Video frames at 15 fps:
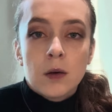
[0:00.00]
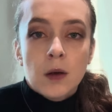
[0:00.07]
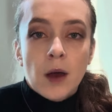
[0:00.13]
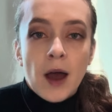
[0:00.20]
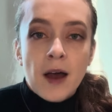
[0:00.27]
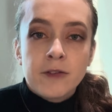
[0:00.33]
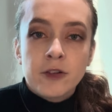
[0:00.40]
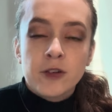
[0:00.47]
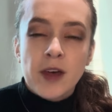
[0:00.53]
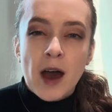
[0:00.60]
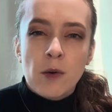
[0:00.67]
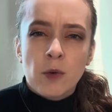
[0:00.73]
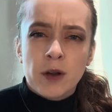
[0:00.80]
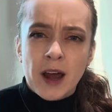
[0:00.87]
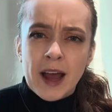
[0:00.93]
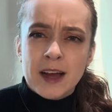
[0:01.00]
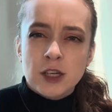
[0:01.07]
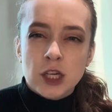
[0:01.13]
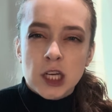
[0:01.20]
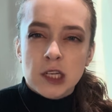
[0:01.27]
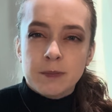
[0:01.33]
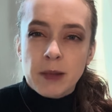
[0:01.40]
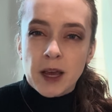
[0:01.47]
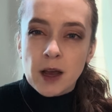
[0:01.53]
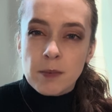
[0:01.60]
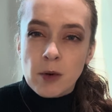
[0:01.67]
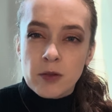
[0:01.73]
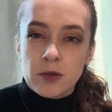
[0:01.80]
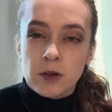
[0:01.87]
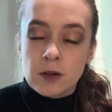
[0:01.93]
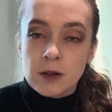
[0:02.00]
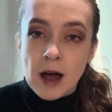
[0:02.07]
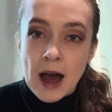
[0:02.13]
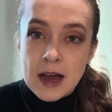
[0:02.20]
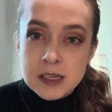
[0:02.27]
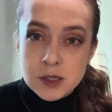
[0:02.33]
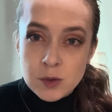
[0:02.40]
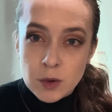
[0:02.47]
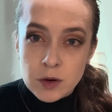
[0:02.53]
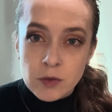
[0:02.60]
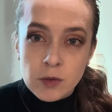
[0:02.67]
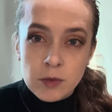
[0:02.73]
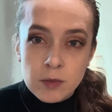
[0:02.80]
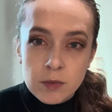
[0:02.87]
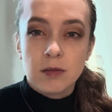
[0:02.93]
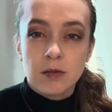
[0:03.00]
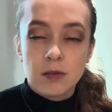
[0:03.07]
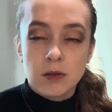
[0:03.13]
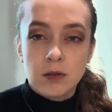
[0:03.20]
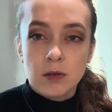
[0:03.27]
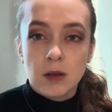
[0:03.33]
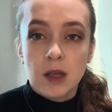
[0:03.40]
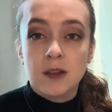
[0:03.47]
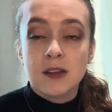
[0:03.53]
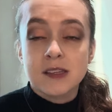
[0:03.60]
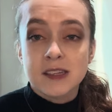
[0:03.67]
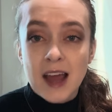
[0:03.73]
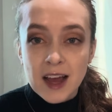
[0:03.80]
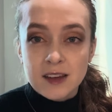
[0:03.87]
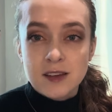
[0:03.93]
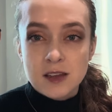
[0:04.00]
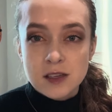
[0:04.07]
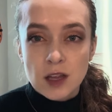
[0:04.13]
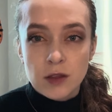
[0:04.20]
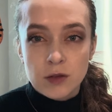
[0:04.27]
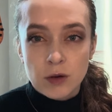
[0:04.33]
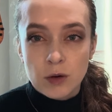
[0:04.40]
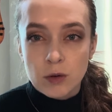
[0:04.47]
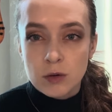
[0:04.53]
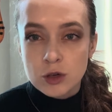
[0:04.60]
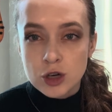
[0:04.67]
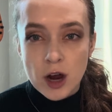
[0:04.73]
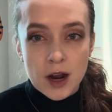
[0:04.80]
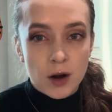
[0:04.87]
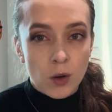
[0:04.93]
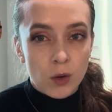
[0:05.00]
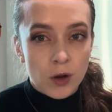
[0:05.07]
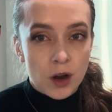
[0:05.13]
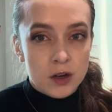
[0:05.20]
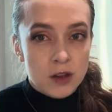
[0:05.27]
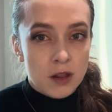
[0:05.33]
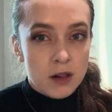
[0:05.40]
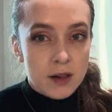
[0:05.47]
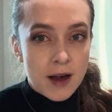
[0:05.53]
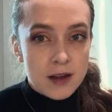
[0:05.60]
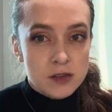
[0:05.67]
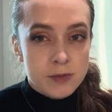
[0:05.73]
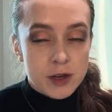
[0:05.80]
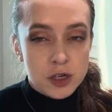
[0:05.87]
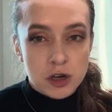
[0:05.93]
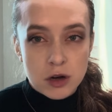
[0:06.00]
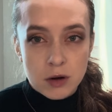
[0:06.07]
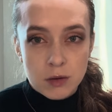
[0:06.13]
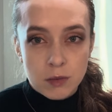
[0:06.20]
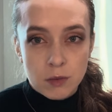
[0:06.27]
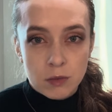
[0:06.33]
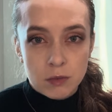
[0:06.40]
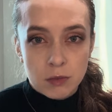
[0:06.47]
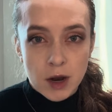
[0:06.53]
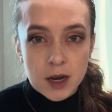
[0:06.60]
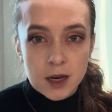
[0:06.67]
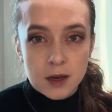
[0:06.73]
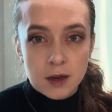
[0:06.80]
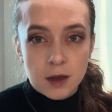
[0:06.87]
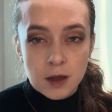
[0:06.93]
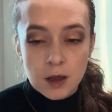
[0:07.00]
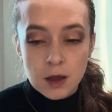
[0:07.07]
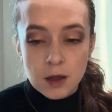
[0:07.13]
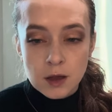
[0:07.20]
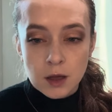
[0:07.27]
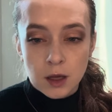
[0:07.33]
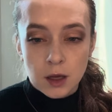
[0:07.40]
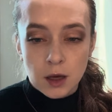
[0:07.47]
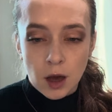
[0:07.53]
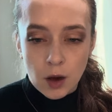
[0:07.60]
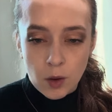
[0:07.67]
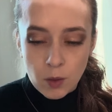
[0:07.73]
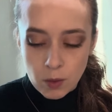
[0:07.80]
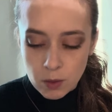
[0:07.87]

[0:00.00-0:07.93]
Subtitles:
After that one, I actually pick up on the last one. In this next listen through, try to hold on to the last measure. Ready? Go.